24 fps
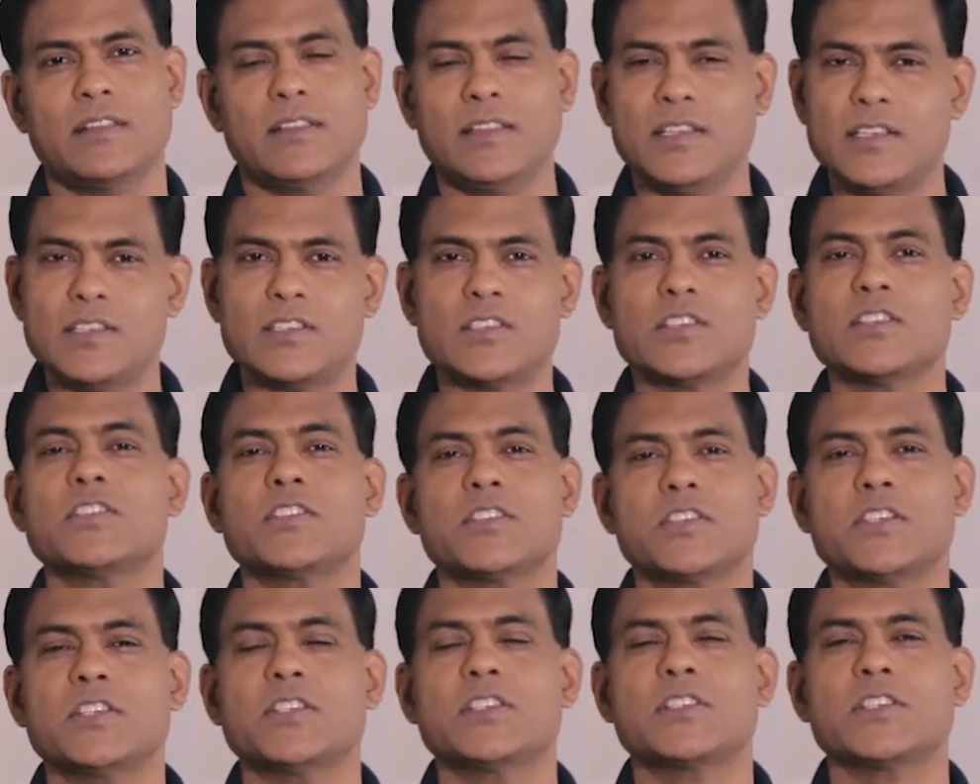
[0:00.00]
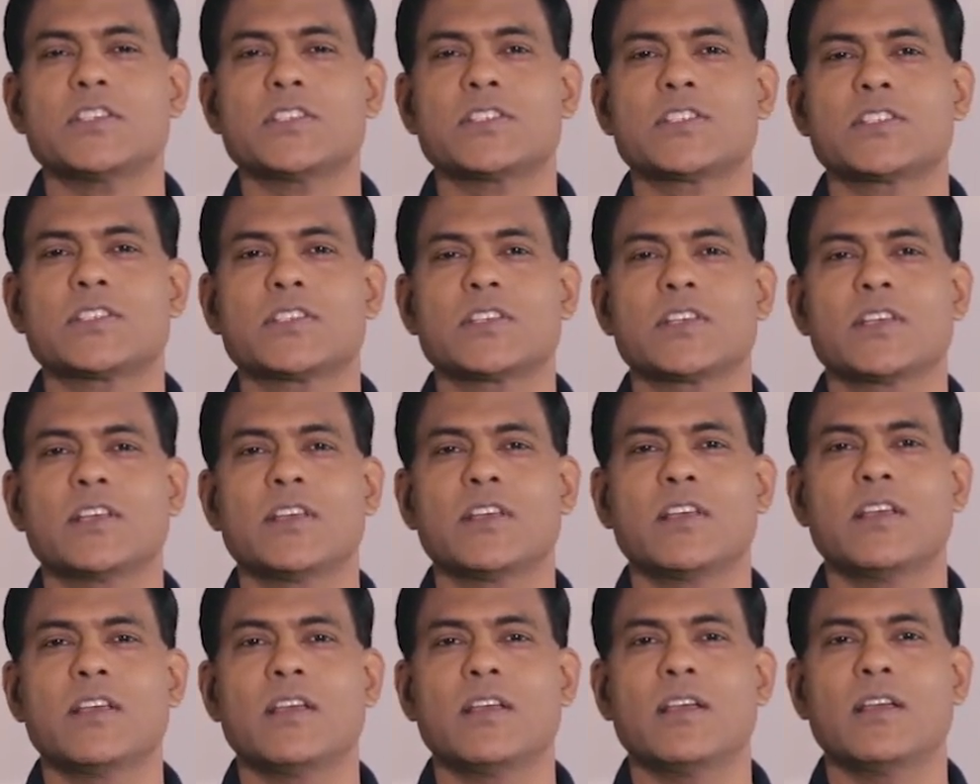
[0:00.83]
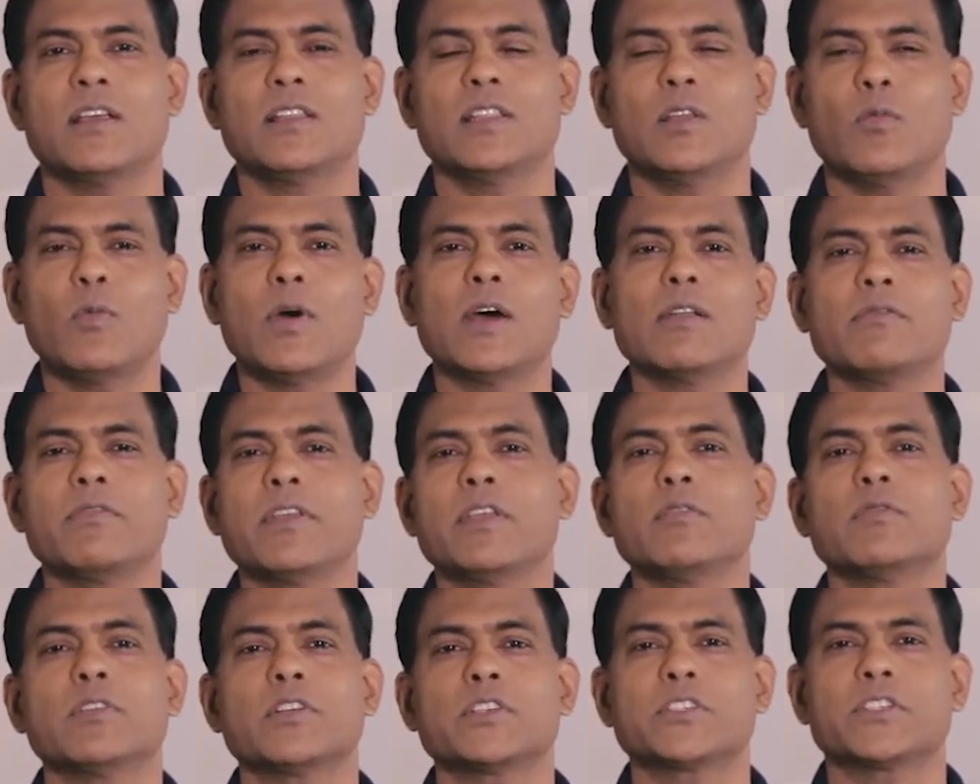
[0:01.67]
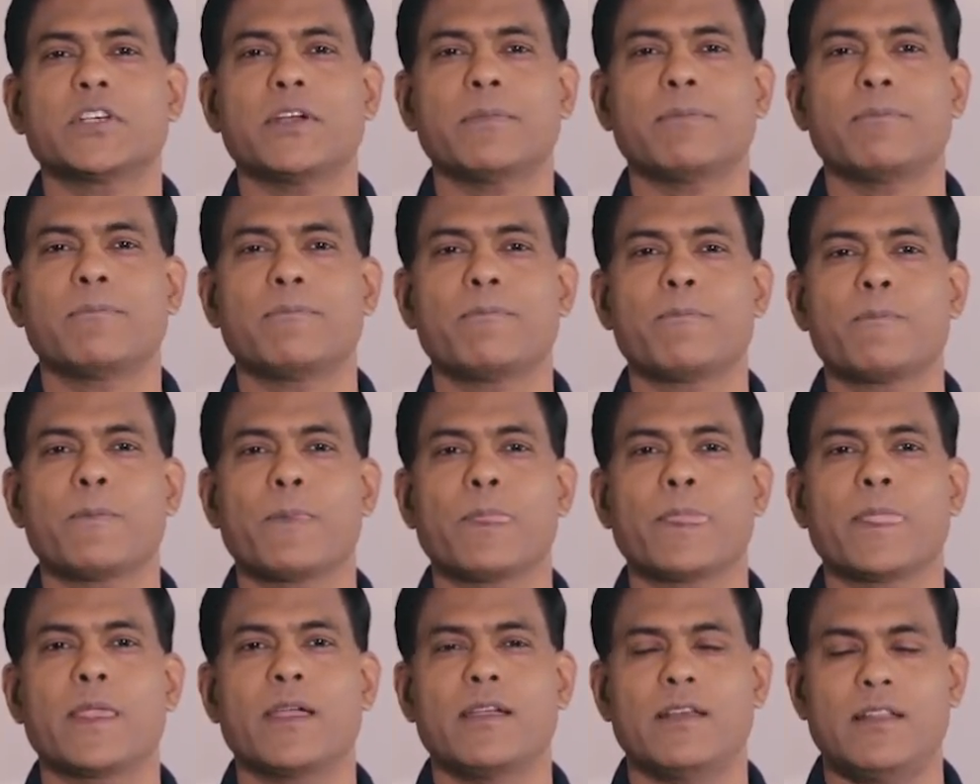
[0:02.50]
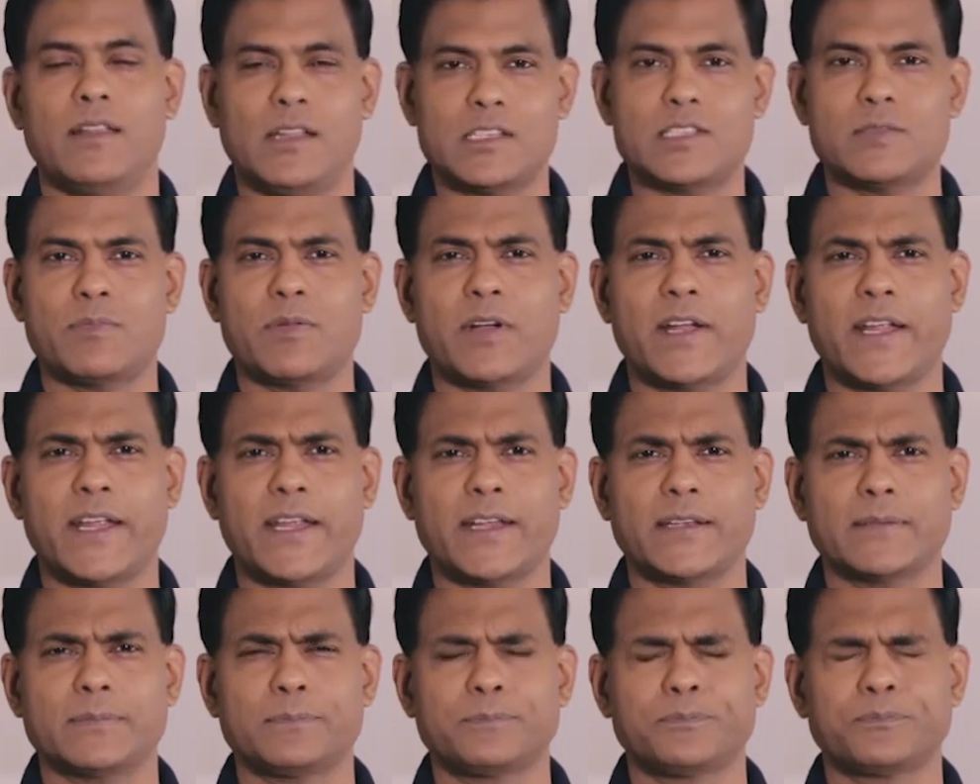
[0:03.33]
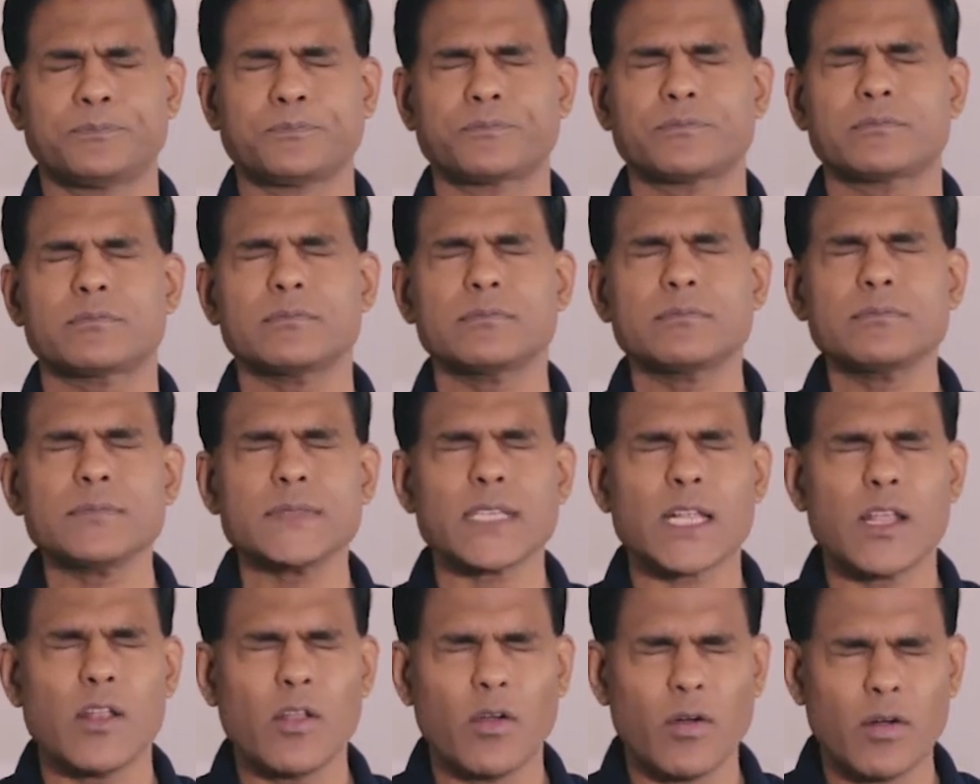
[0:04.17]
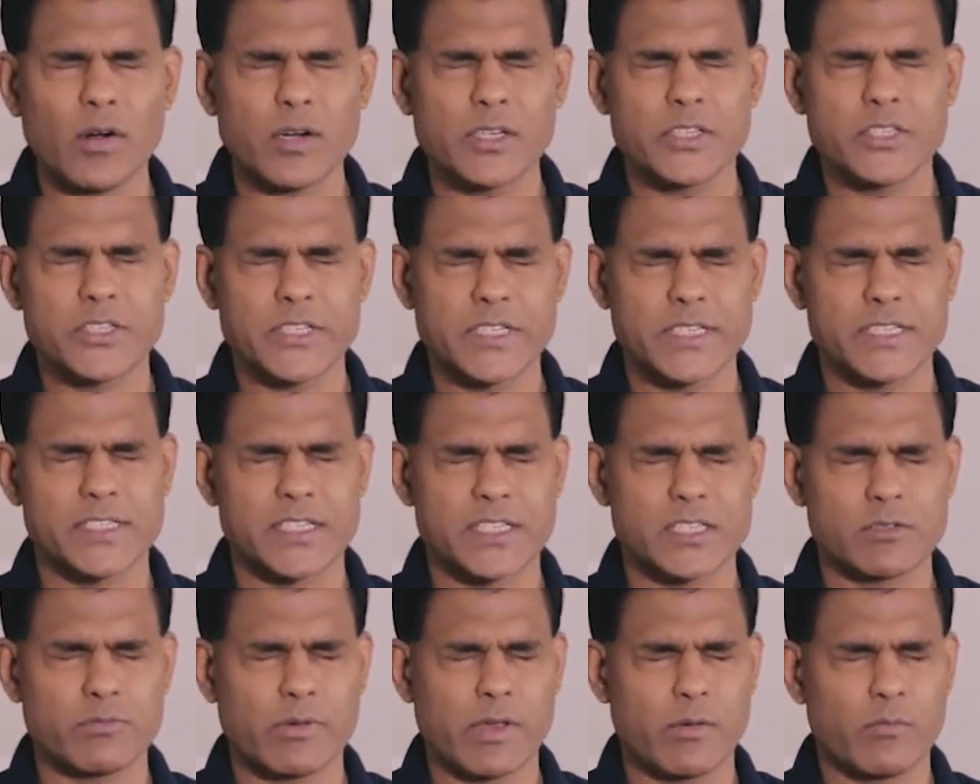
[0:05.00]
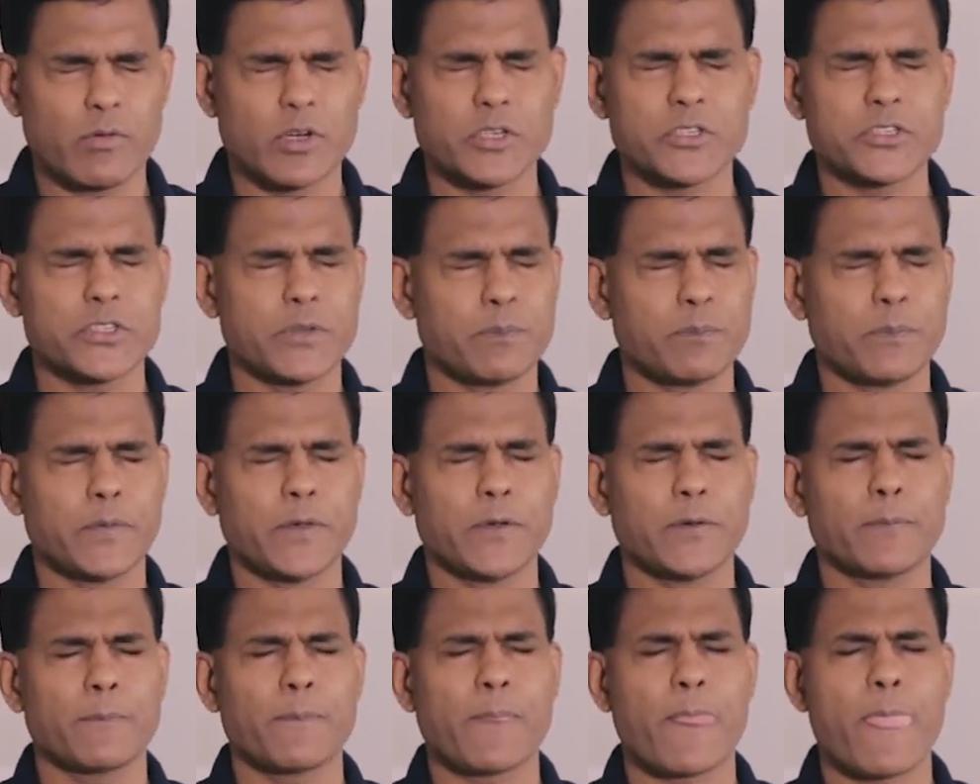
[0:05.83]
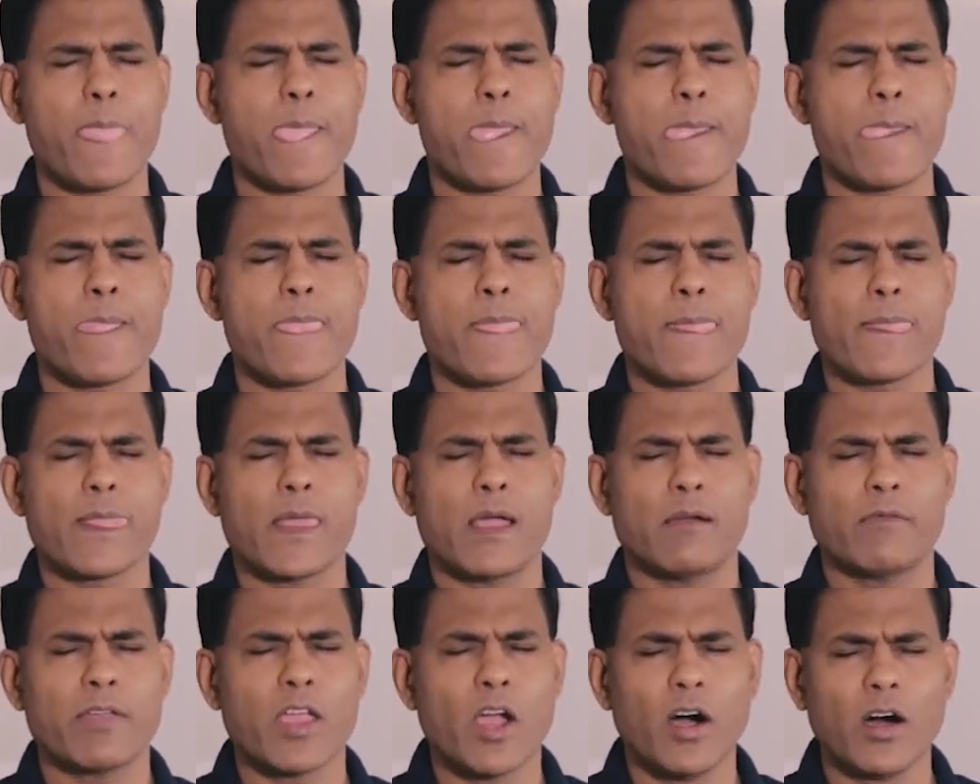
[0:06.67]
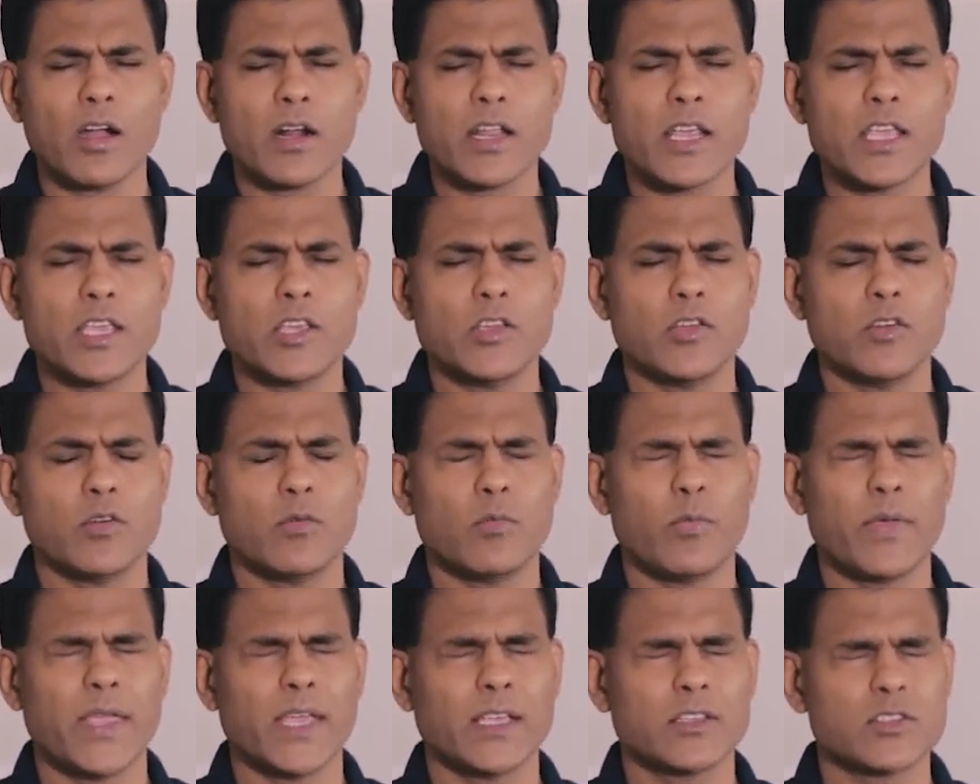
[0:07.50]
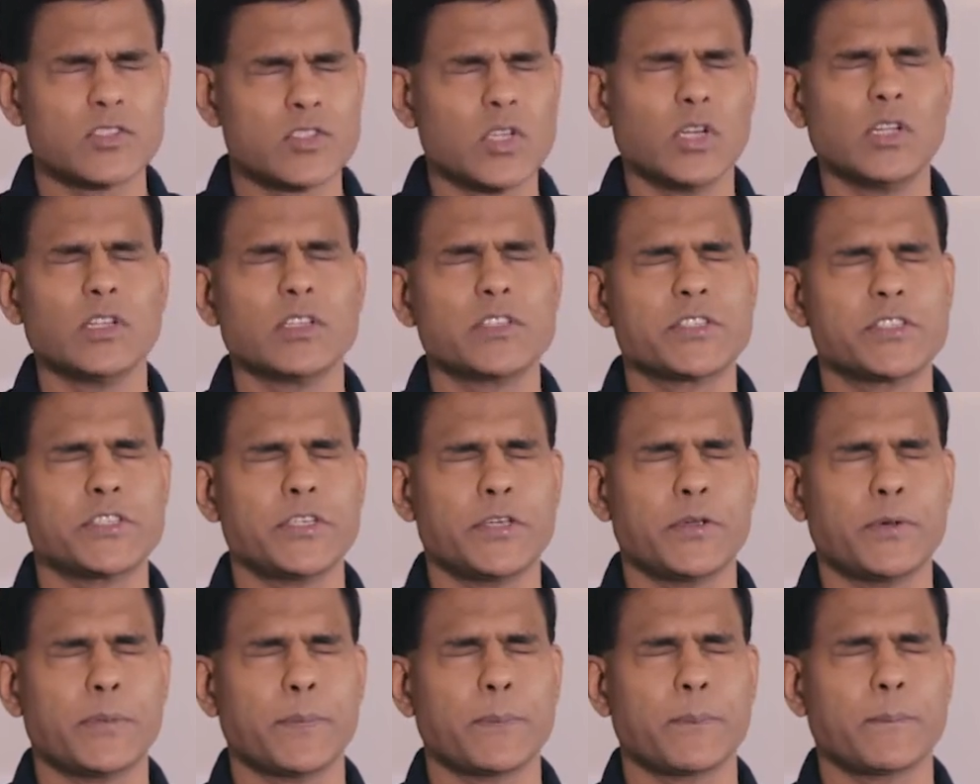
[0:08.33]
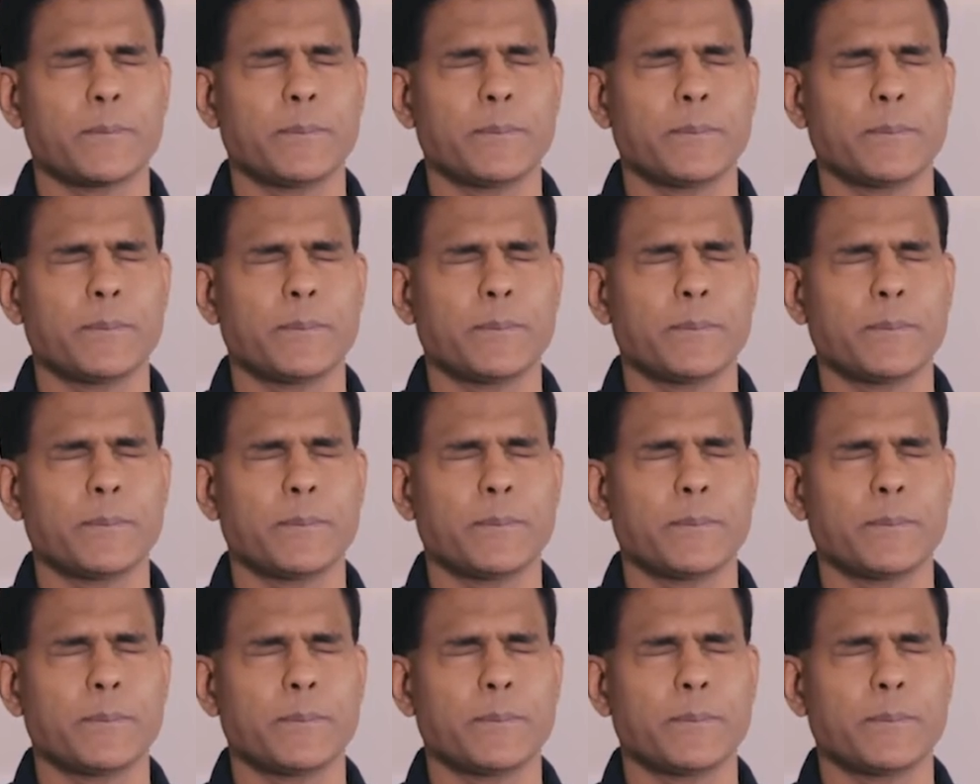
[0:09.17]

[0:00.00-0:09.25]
This is Jesus, the one we worship. Let's pray. Lord Jesus, we worship you. We honor you. We exalt you.